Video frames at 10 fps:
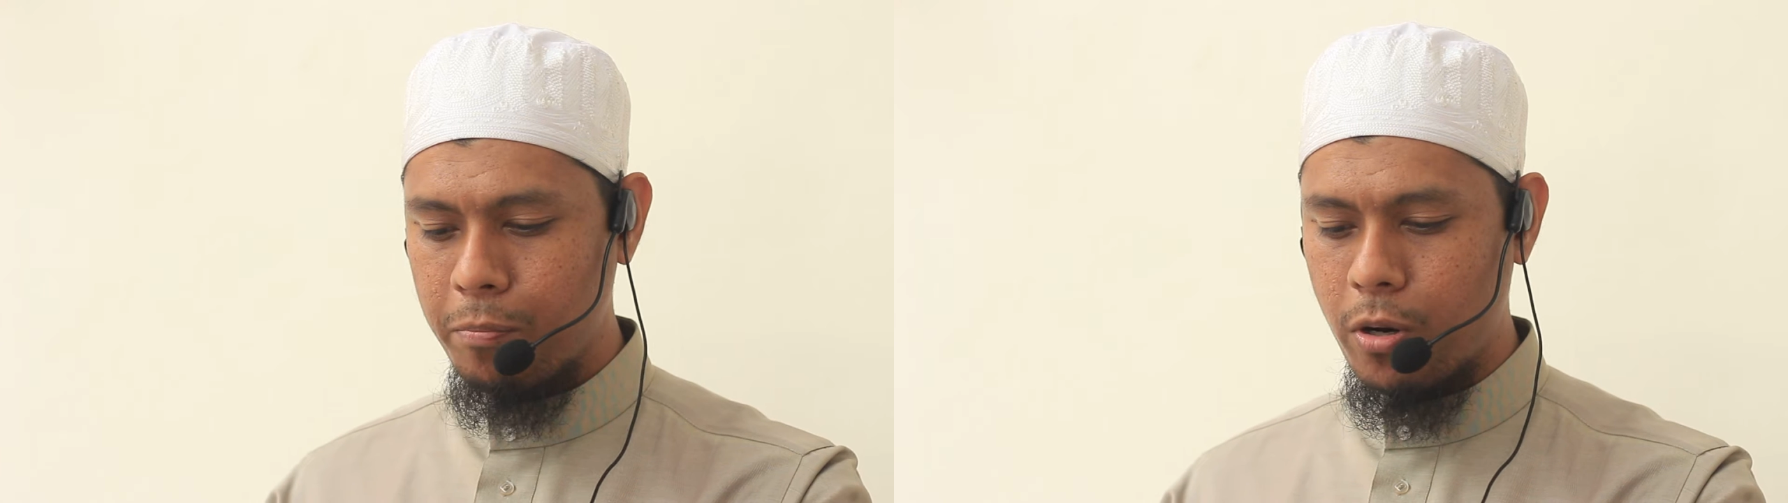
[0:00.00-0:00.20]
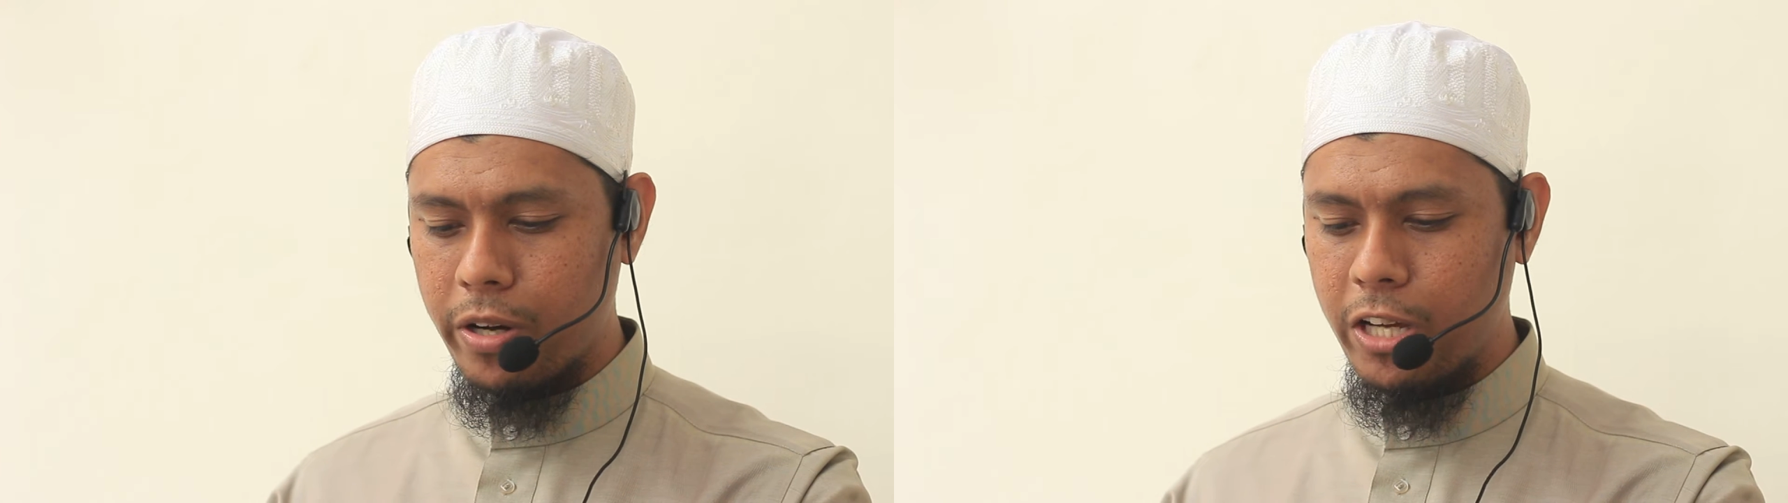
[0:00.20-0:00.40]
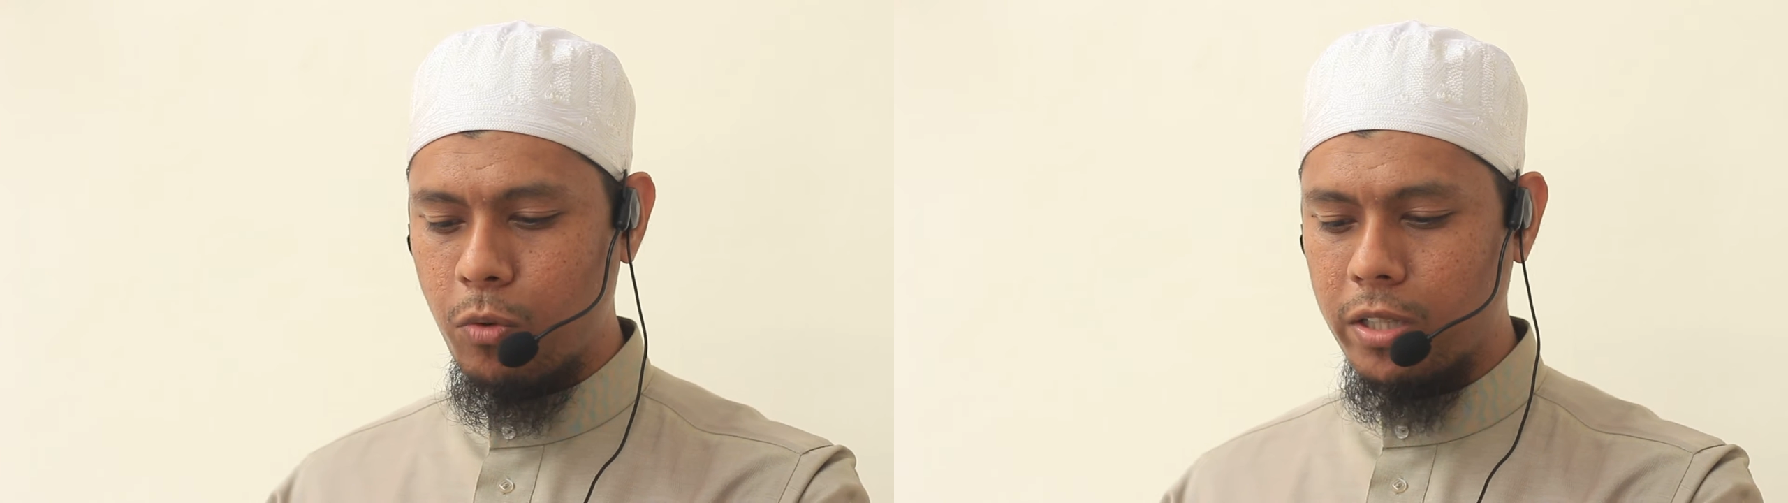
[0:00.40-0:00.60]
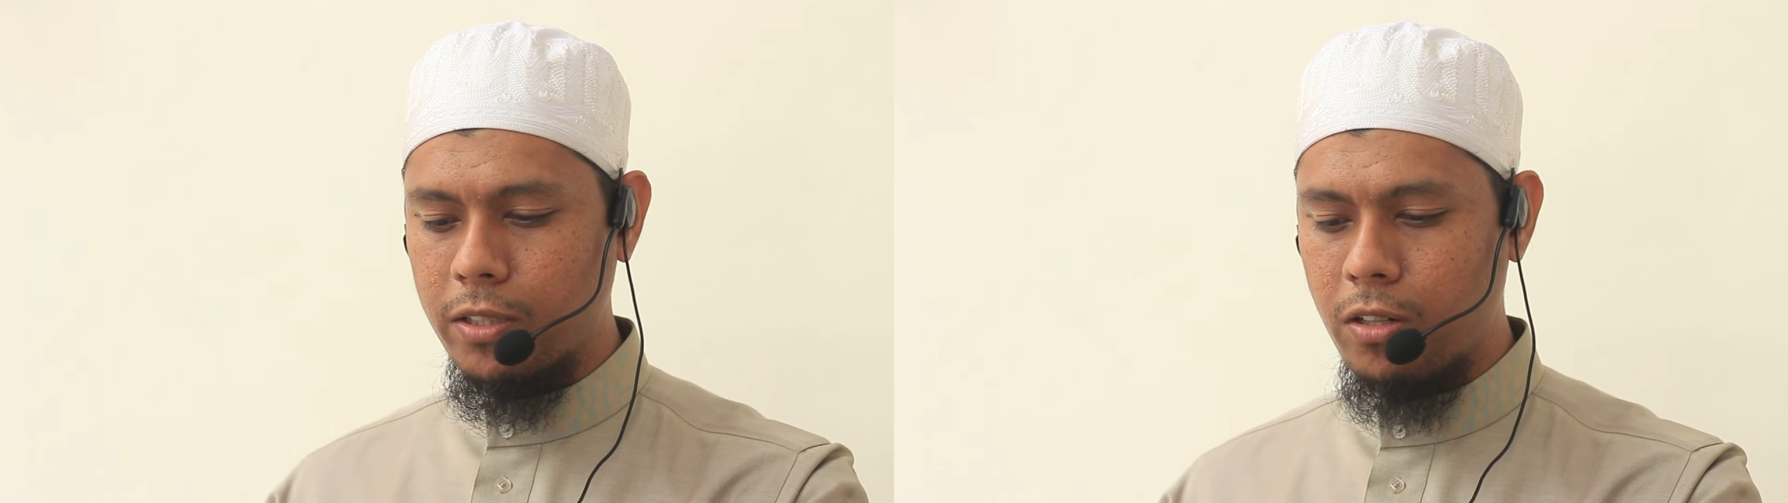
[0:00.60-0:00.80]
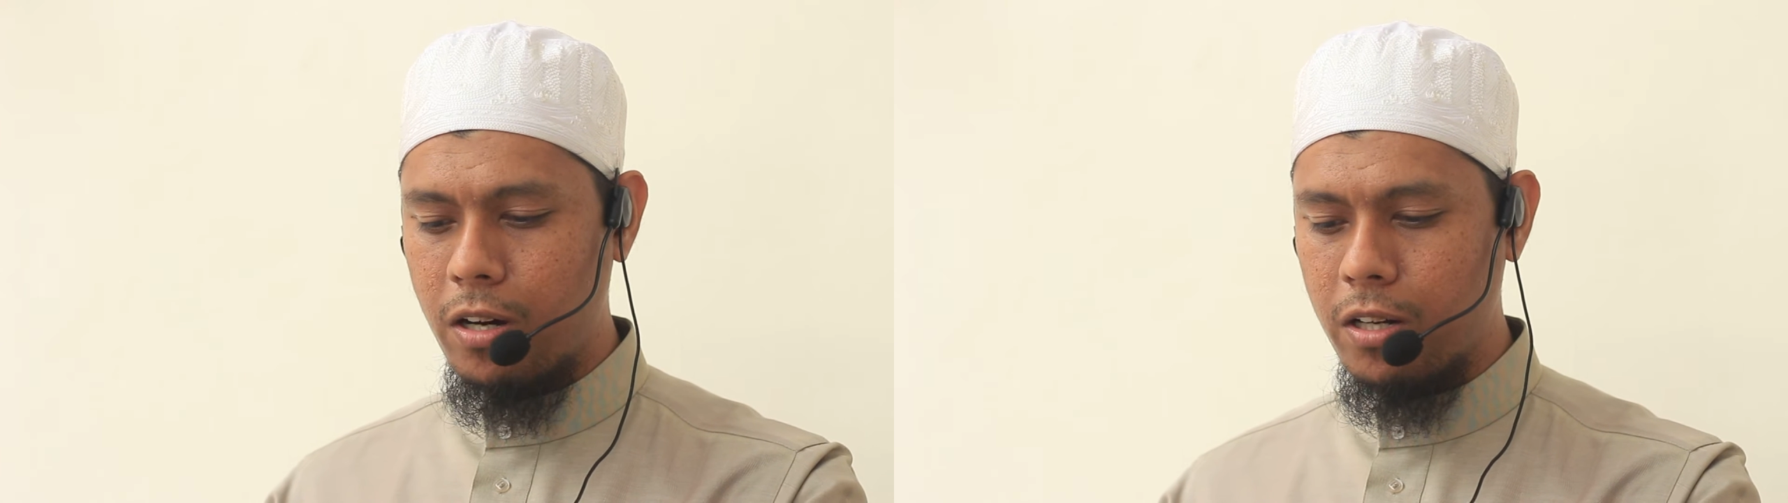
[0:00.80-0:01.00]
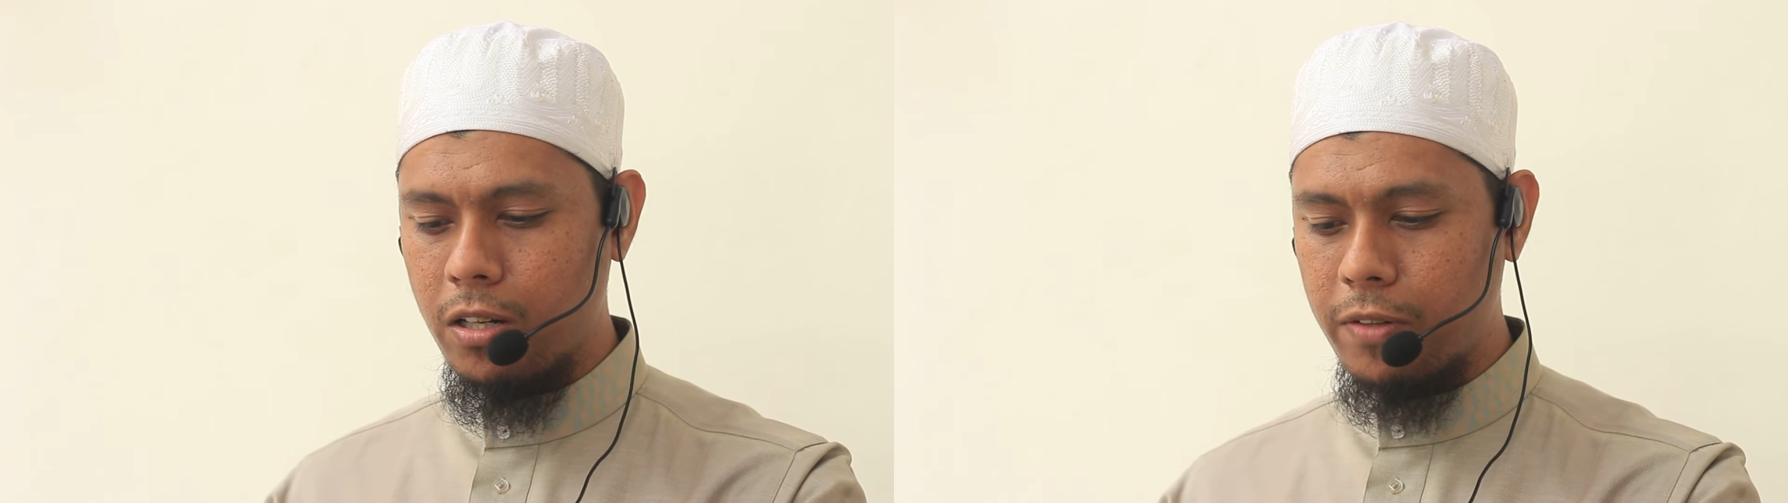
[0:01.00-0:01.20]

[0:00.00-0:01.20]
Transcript: pouring water, oil